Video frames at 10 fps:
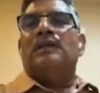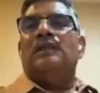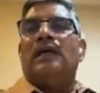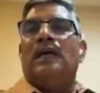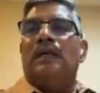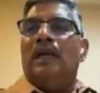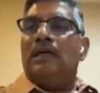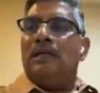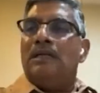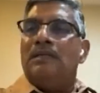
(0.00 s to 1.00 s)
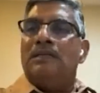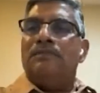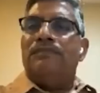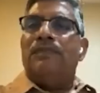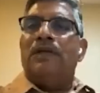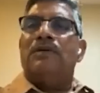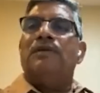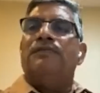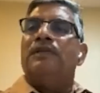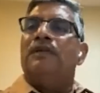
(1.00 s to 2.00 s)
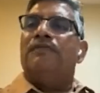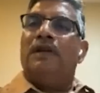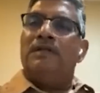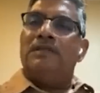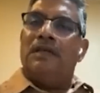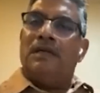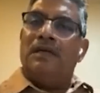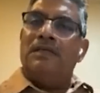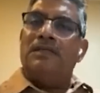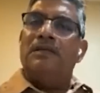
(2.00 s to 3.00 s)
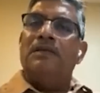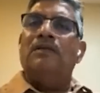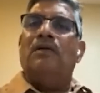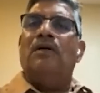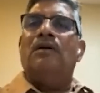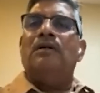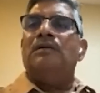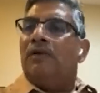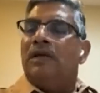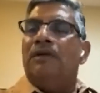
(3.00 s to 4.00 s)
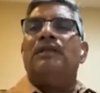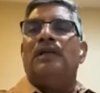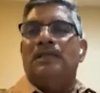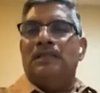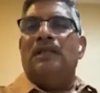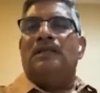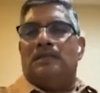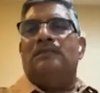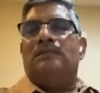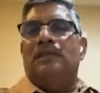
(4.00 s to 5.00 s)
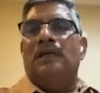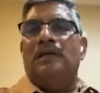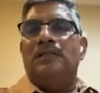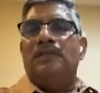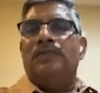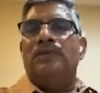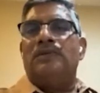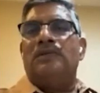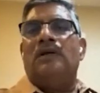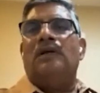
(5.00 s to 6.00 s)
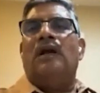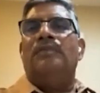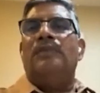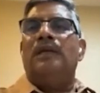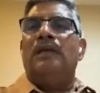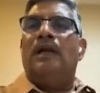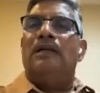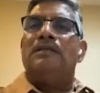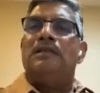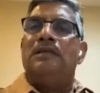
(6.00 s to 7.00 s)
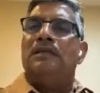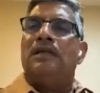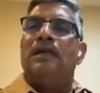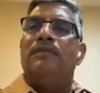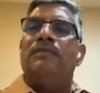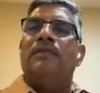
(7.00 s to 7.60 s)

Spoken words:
The contractors, because of their financial condition or whatever the reasons, their disputes are not being addressed in time,